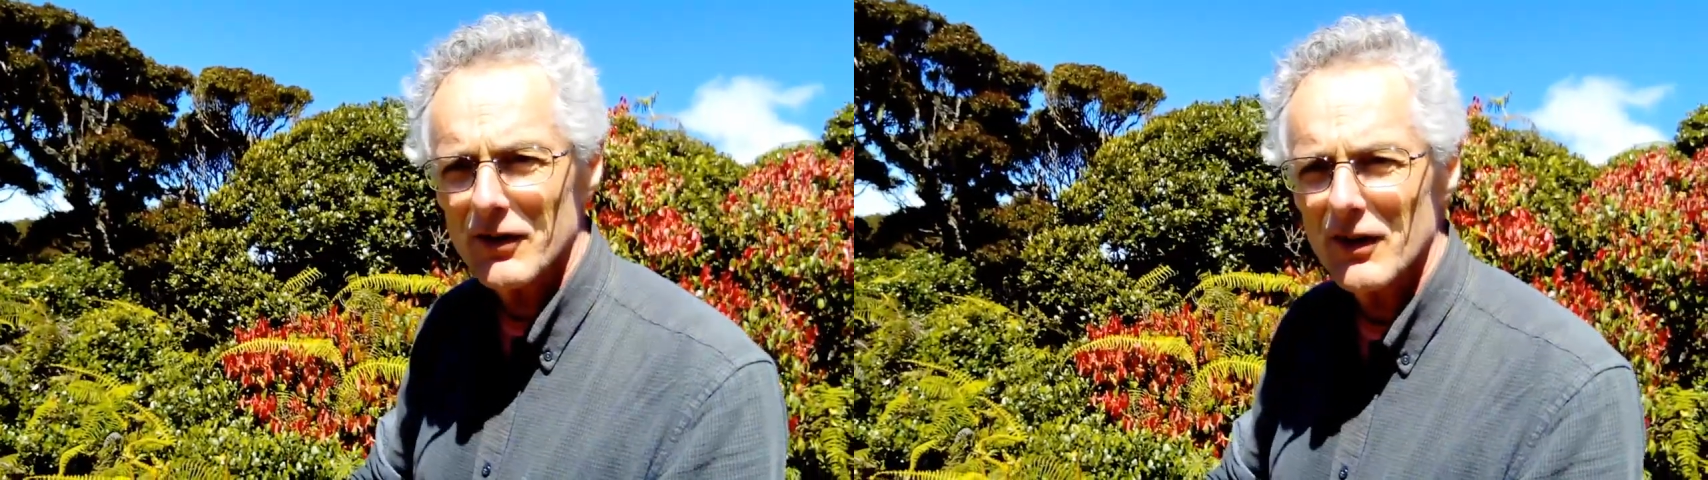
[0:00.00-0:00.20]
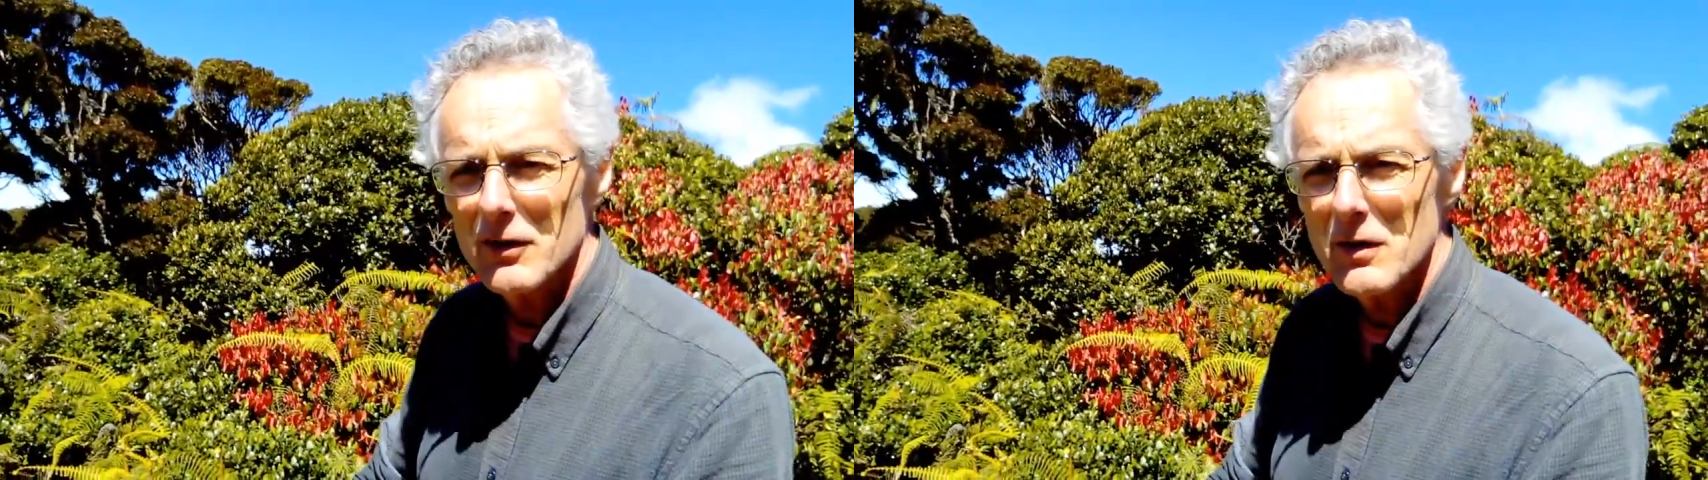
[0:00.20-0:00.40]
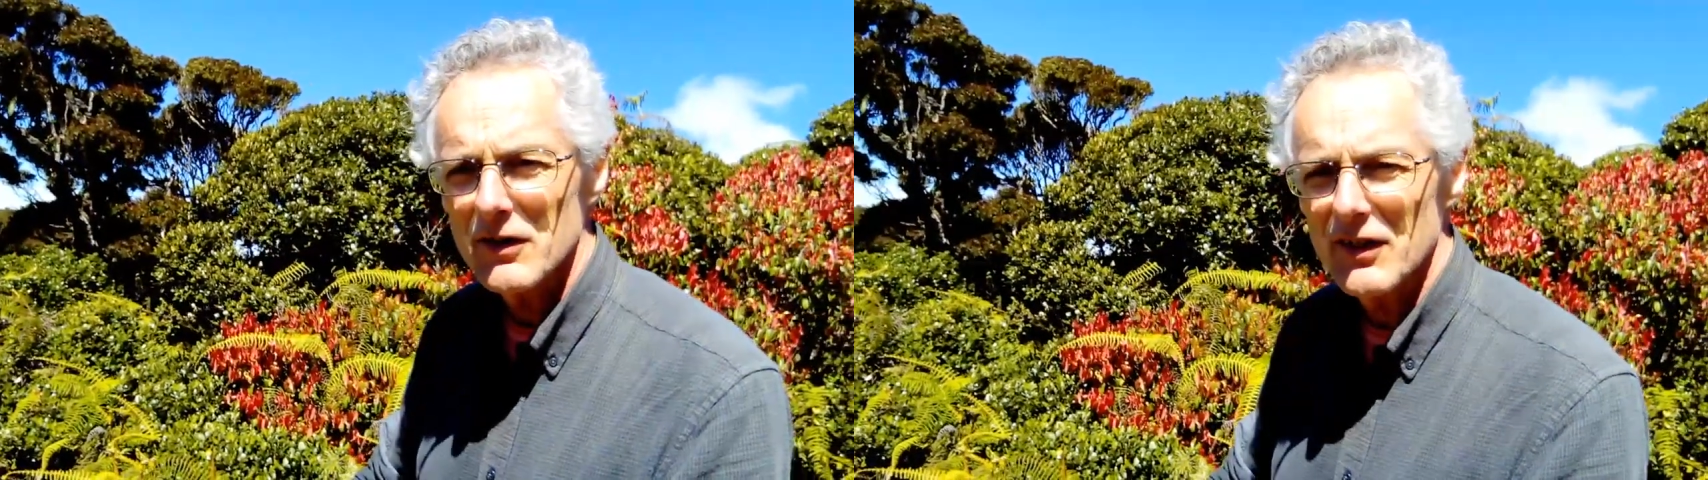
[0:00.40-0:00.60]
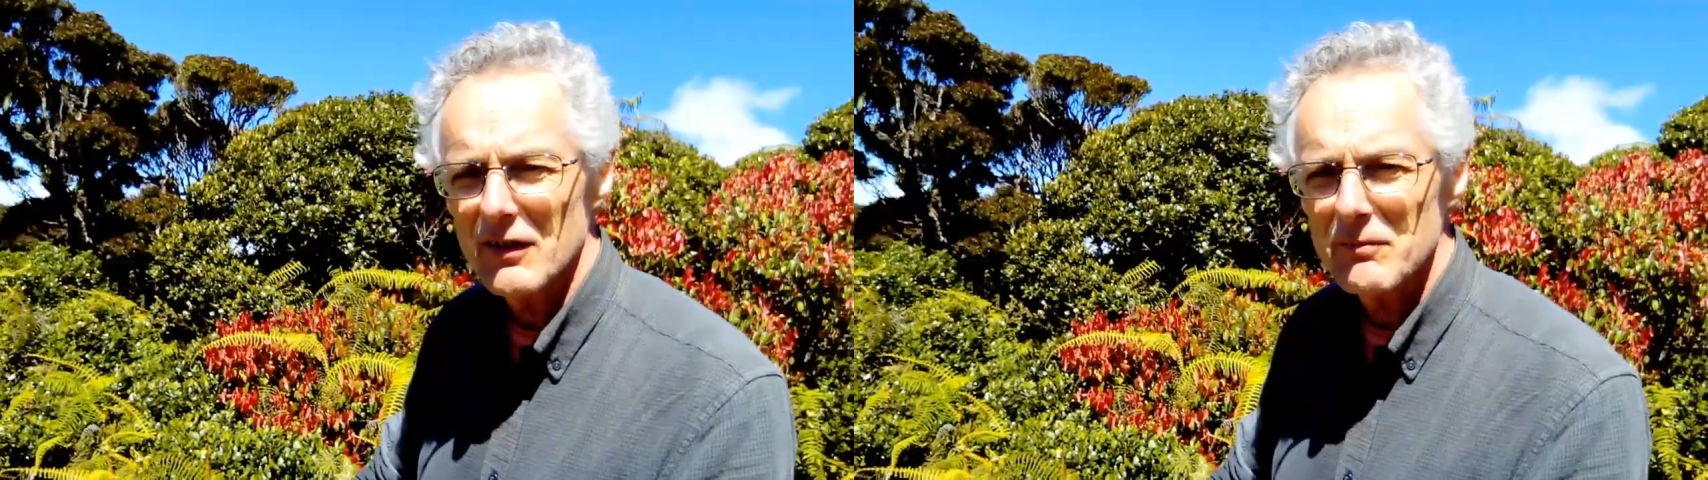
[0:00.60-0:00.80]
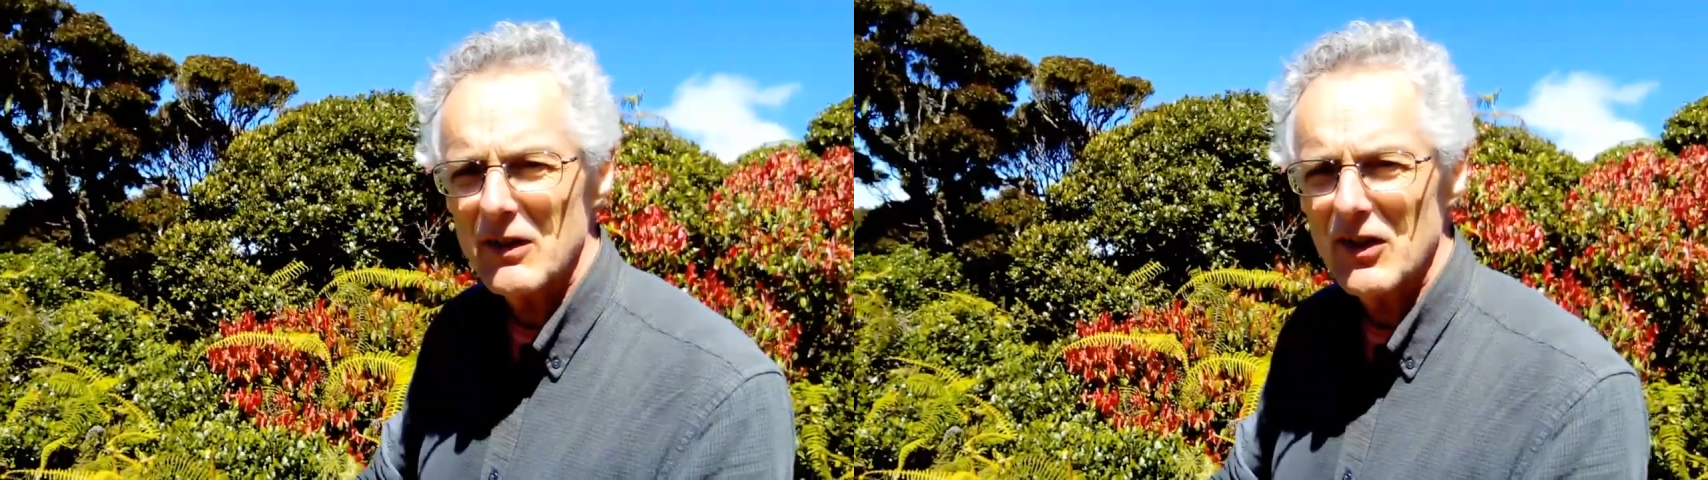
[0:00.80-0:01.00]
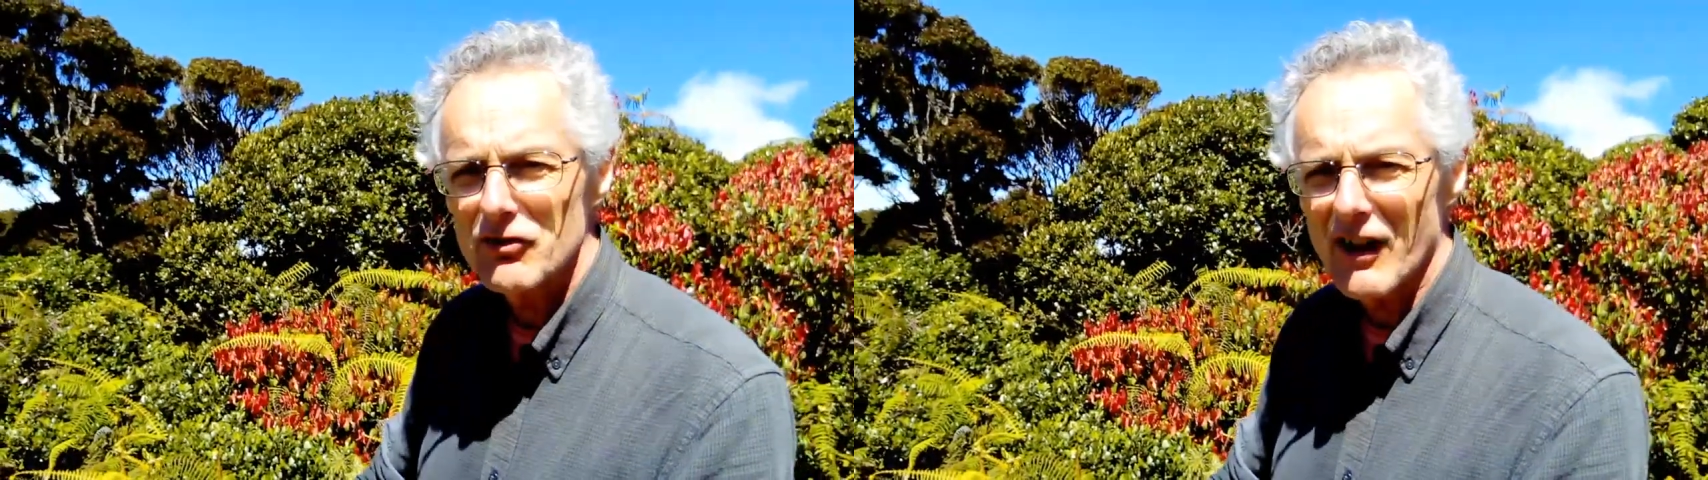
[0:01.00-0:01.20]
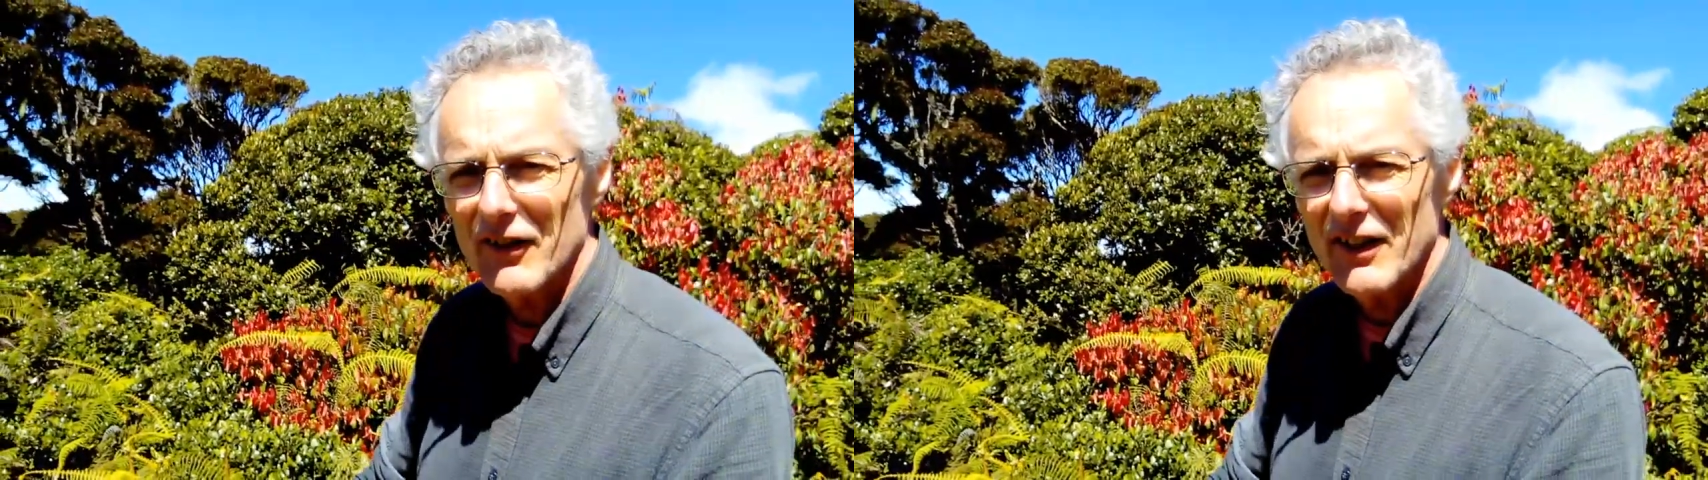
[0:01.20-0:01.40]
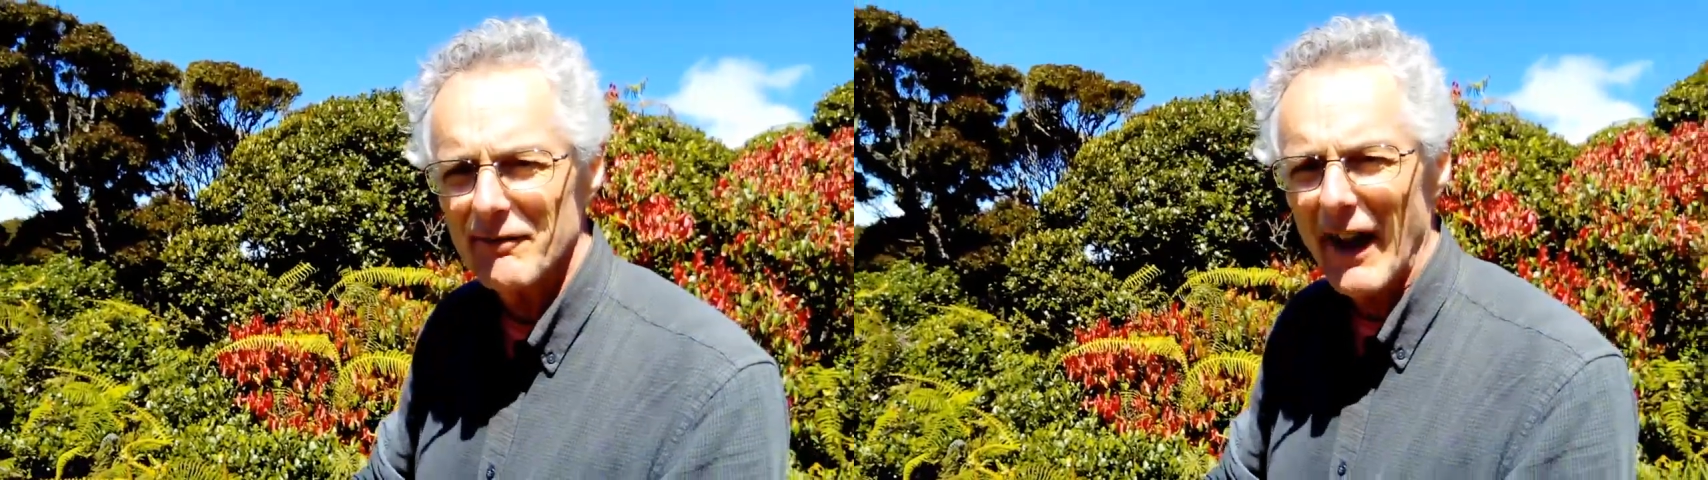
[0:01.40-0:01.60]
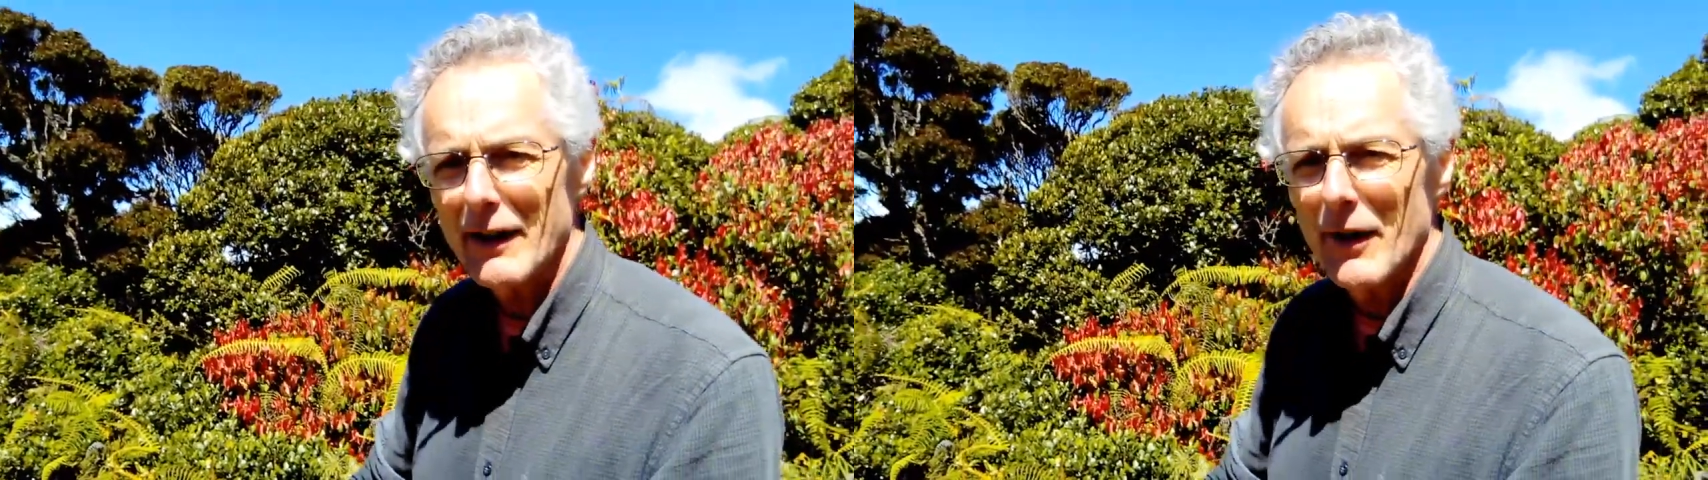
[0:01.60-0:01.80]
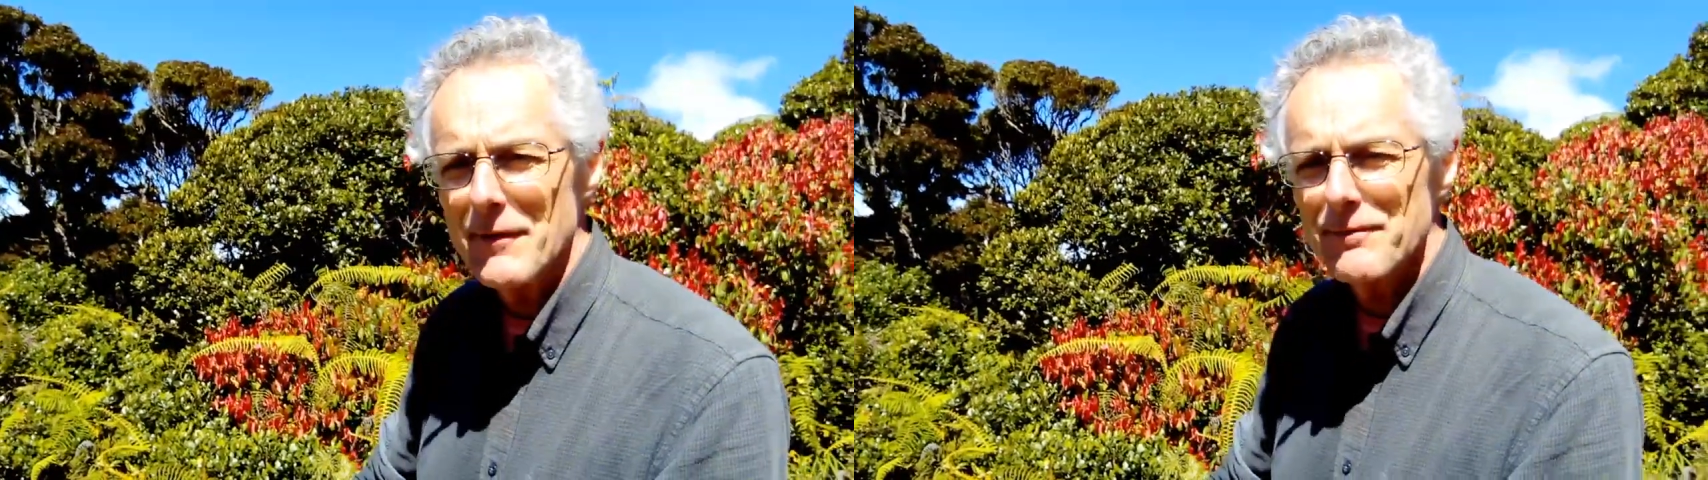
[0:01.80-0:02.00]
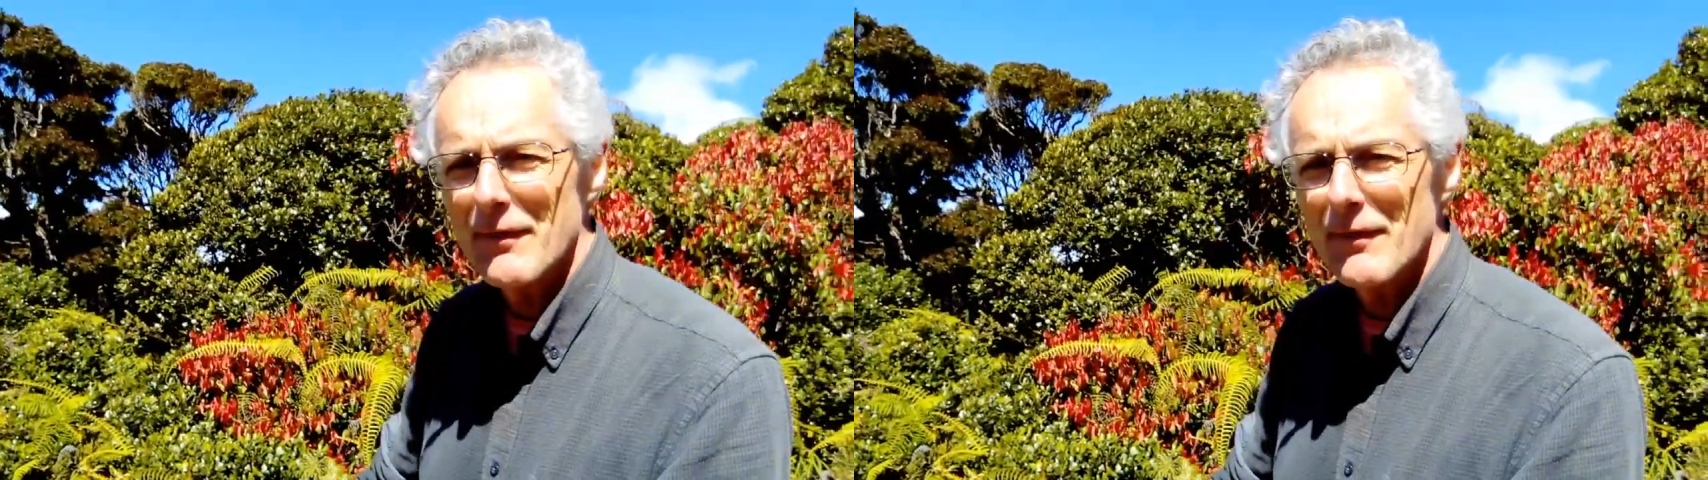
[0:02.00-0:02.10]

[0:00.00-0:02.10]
so it's a bit distracting. Anyway,